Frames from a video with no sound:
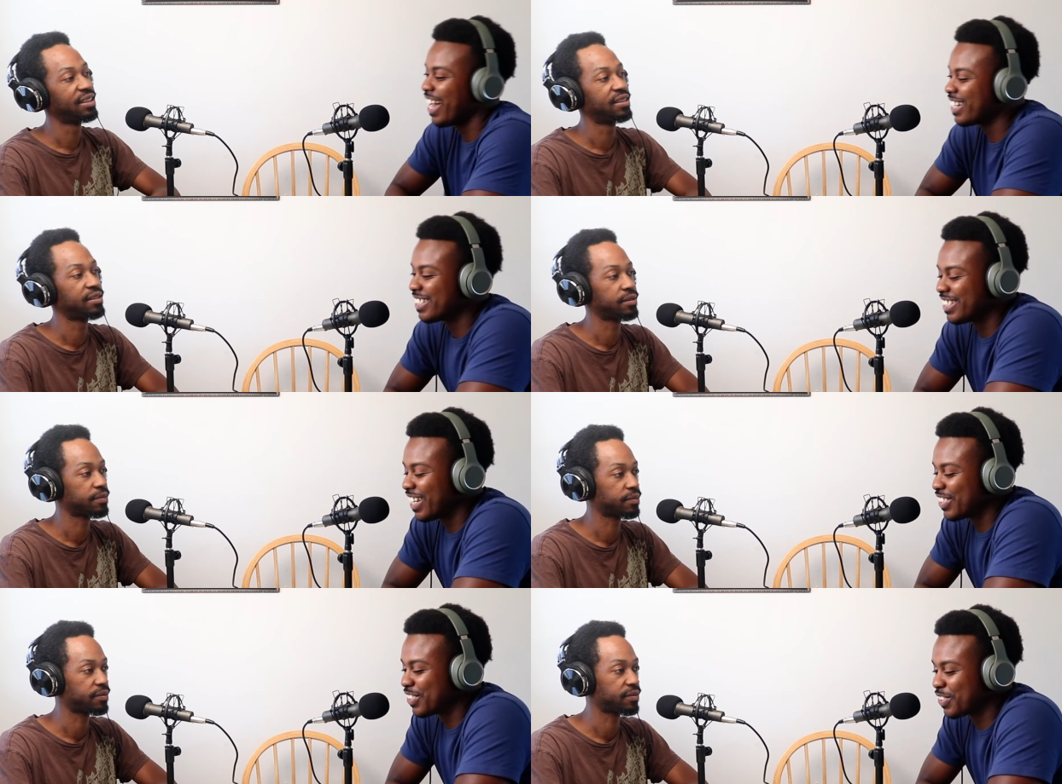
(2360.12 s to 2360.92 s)
Speaker 1: I just think that
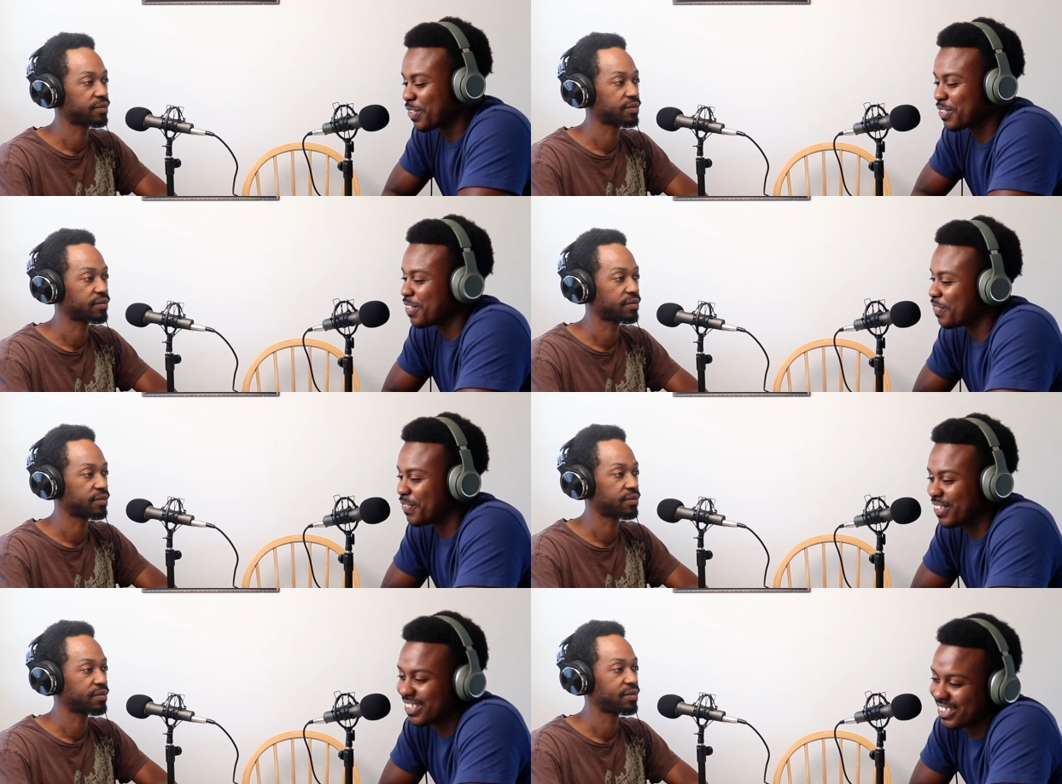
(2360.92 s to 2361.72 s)
just is so
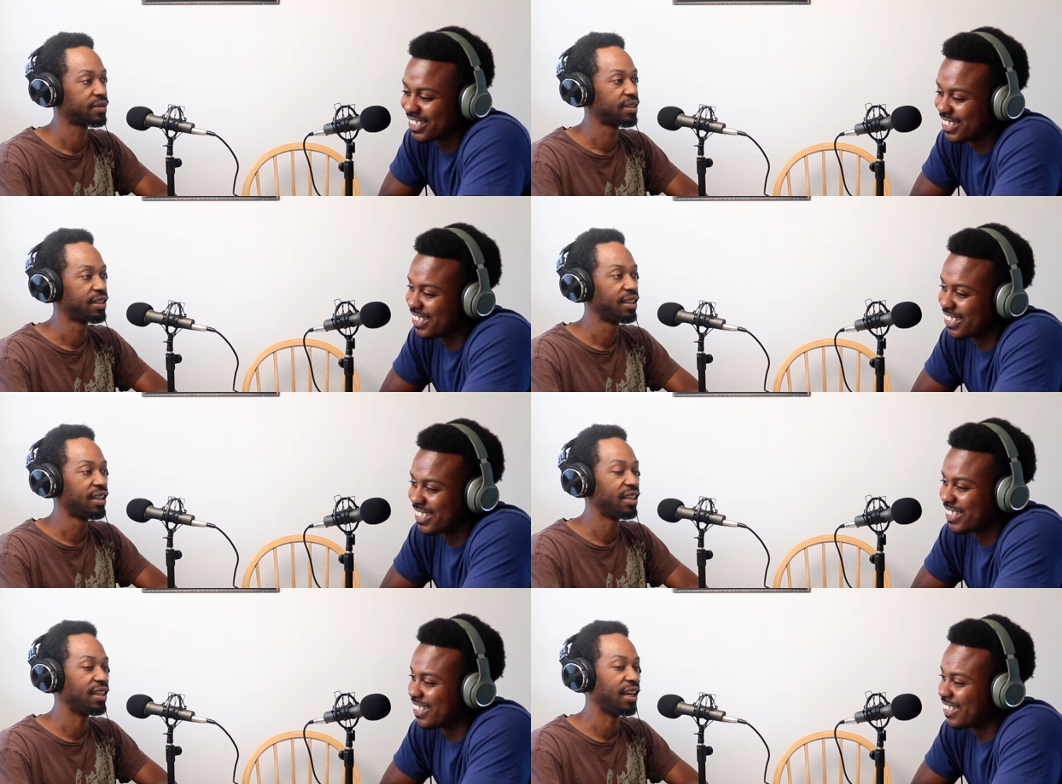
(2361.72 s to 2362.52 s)
funny.
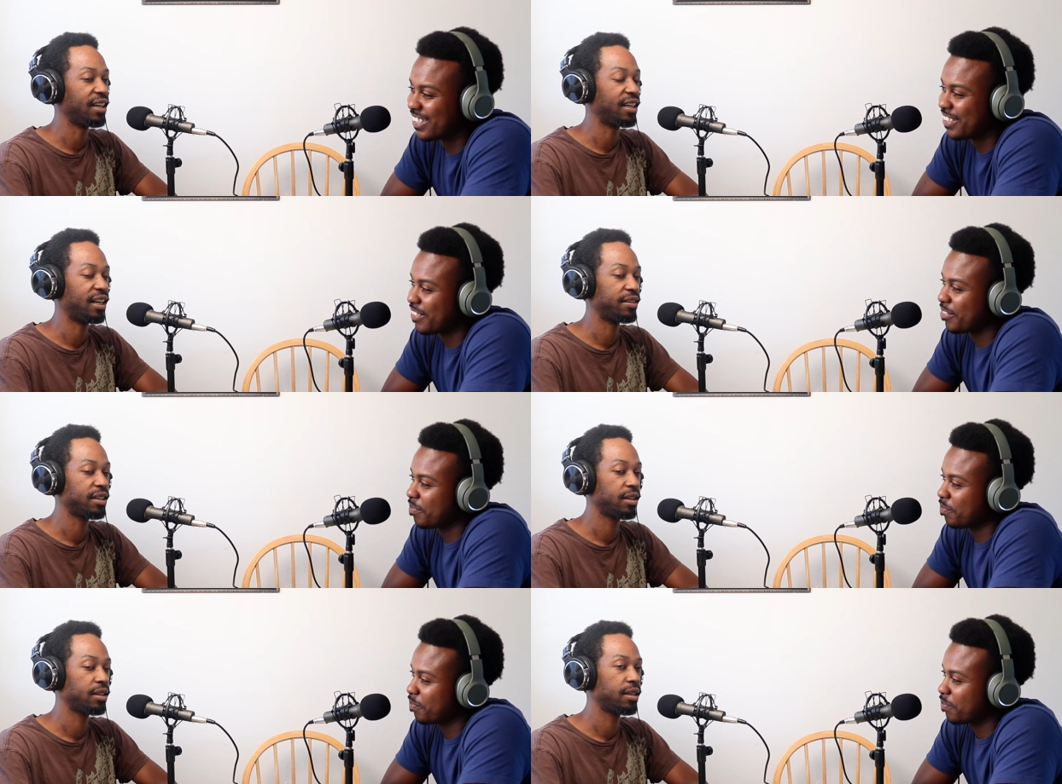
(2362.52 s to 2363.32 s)
Speaker 2: Yeah, uh,
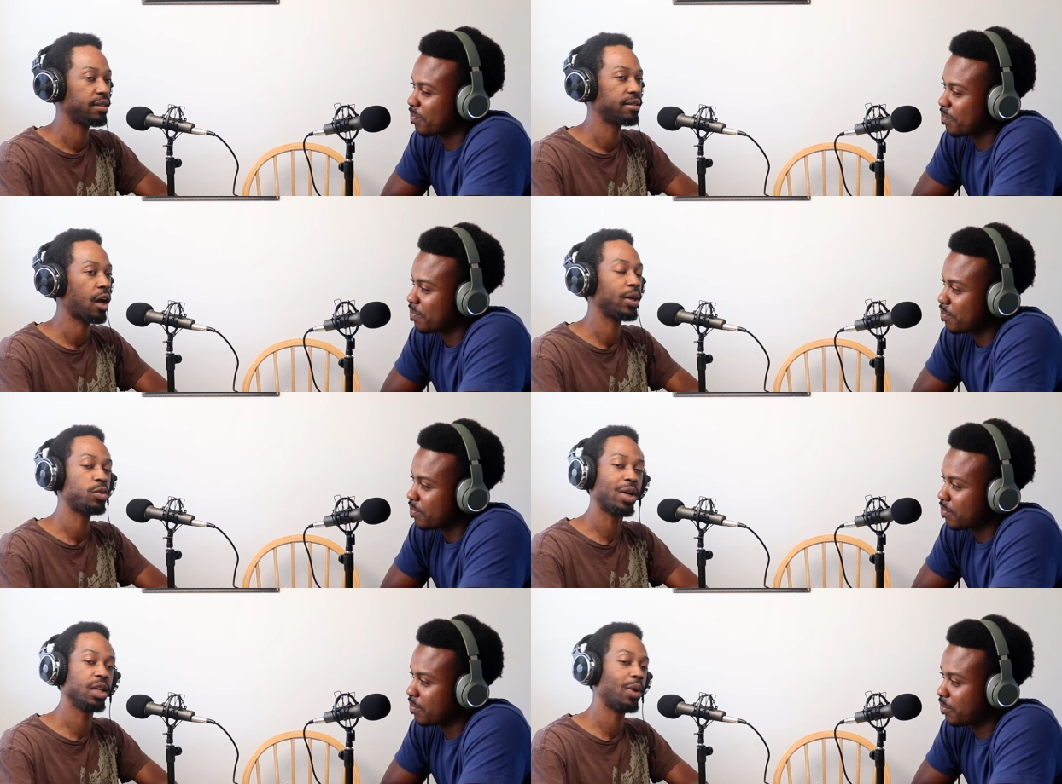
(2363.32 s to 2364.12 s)
sorry,
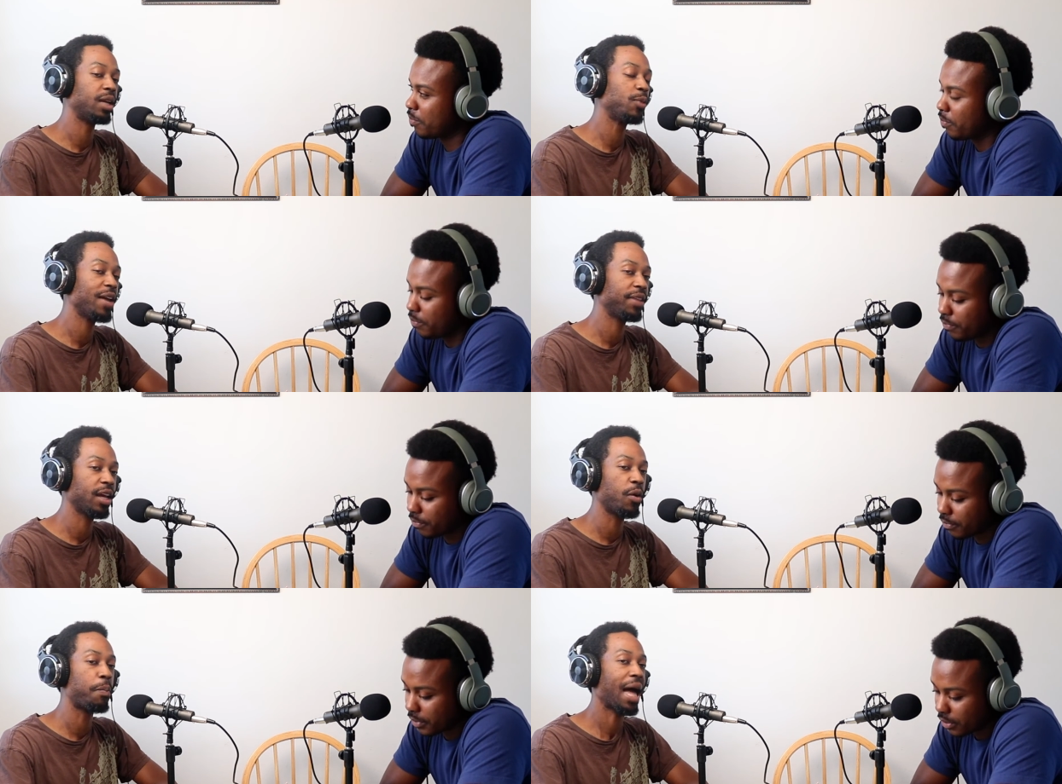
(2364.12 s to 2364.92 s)
21, we have to go
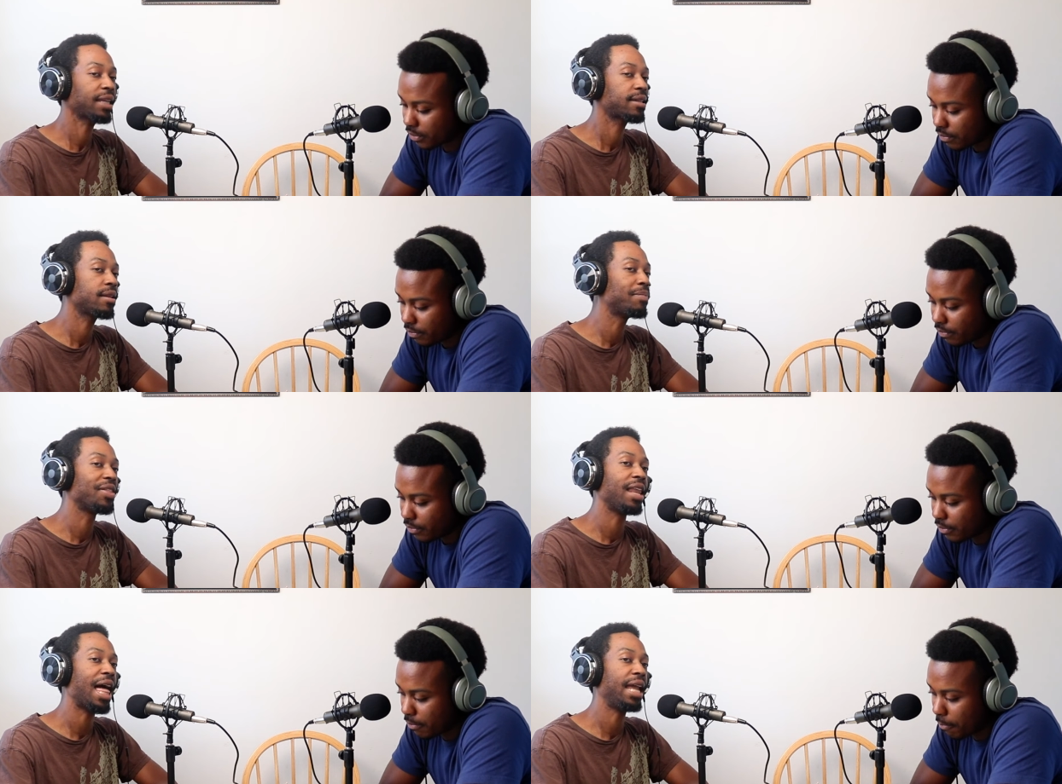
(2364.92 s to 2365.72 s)
back to the
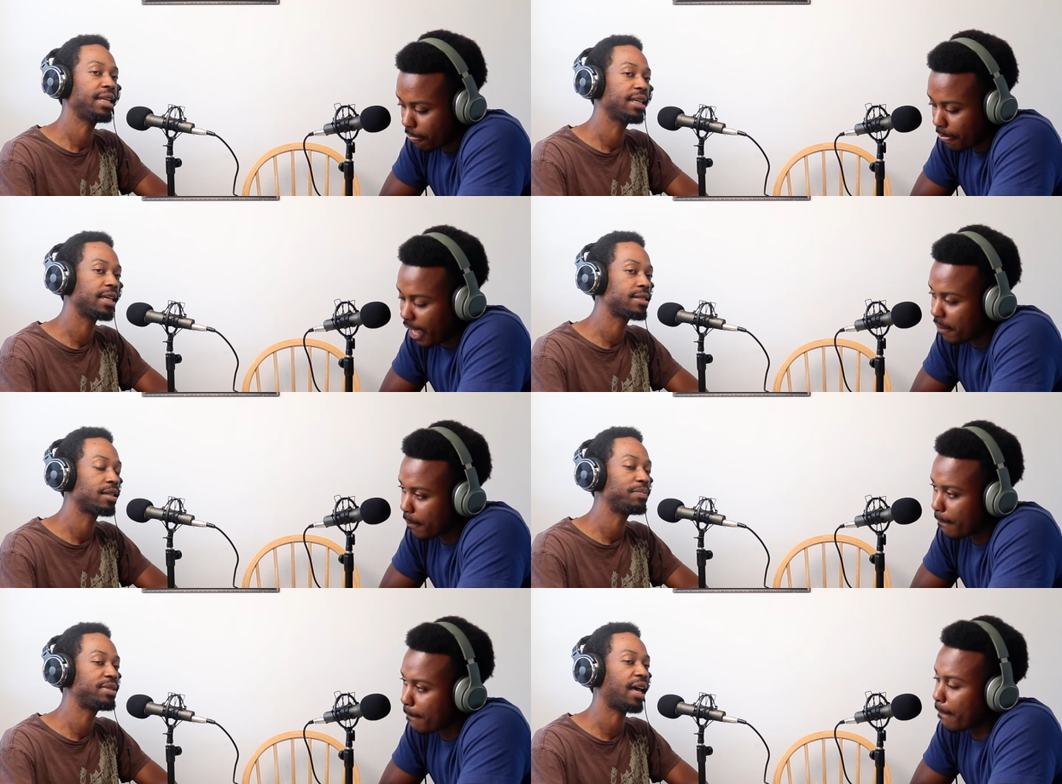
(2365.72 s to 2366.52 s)
motherland, get I, uh, some
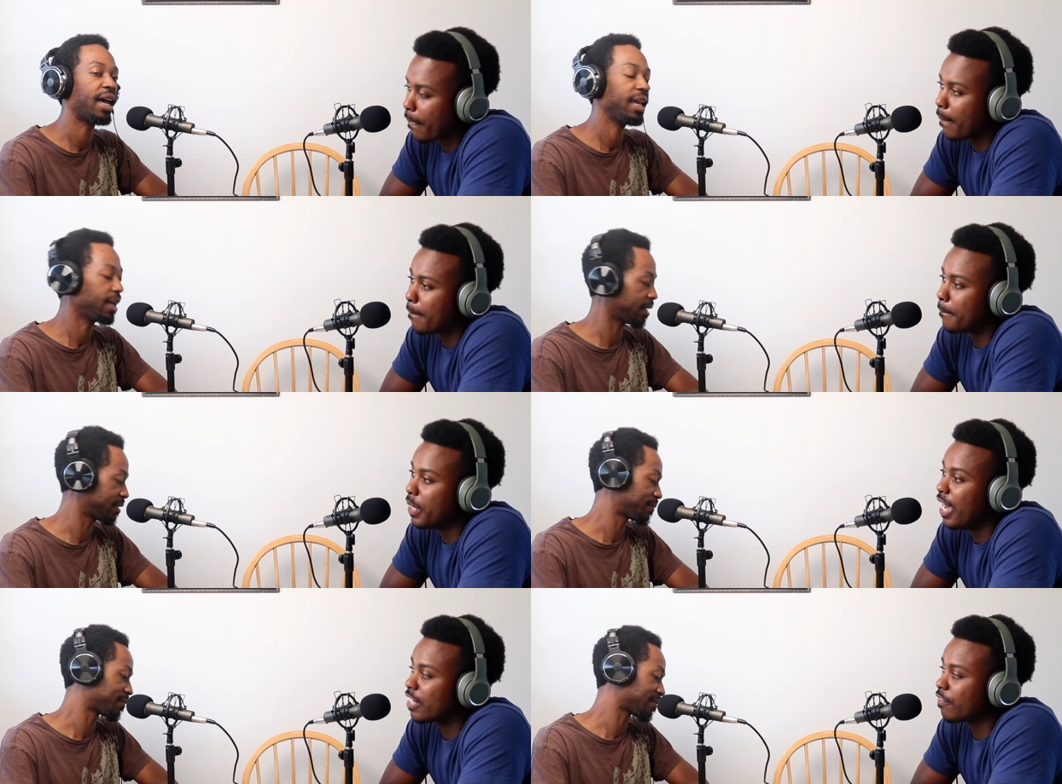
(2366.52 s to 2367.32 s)
Tay. But
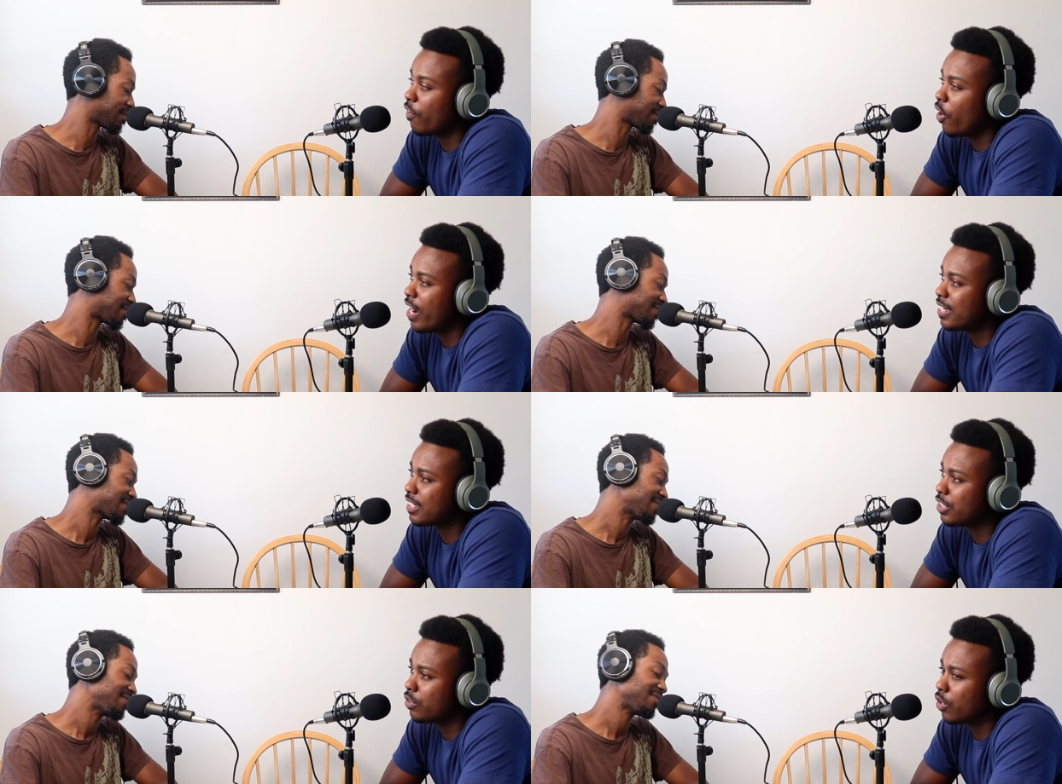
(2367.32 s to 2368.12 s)
as far as, you
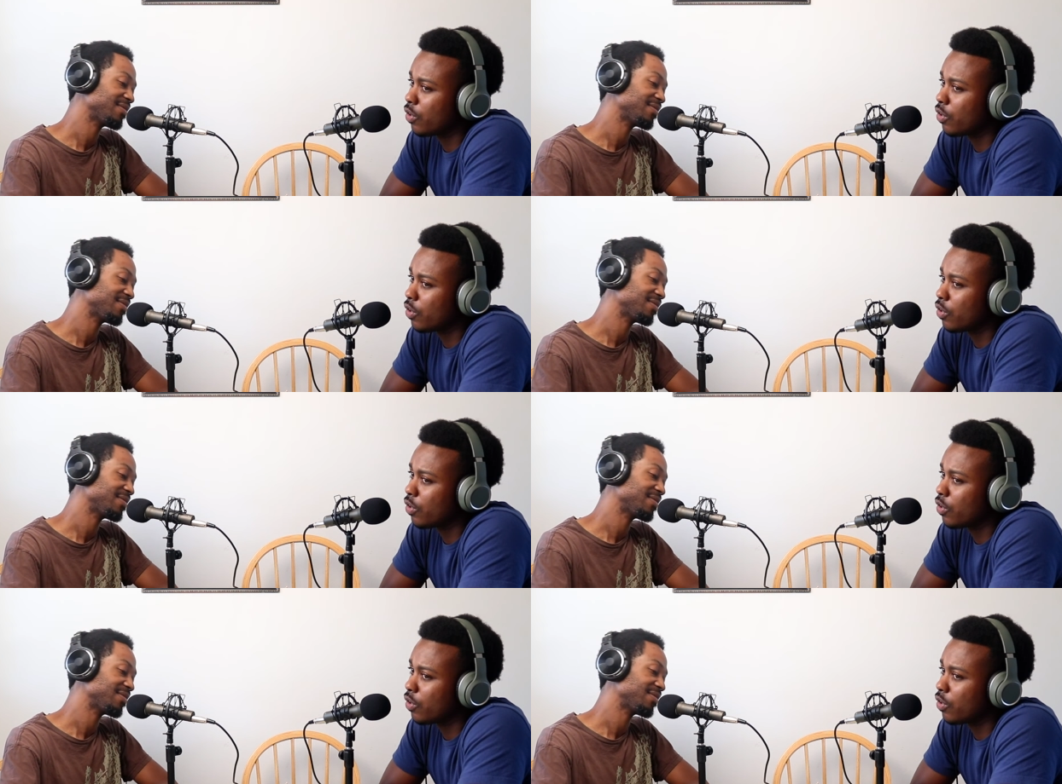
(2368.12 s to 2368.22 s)
know,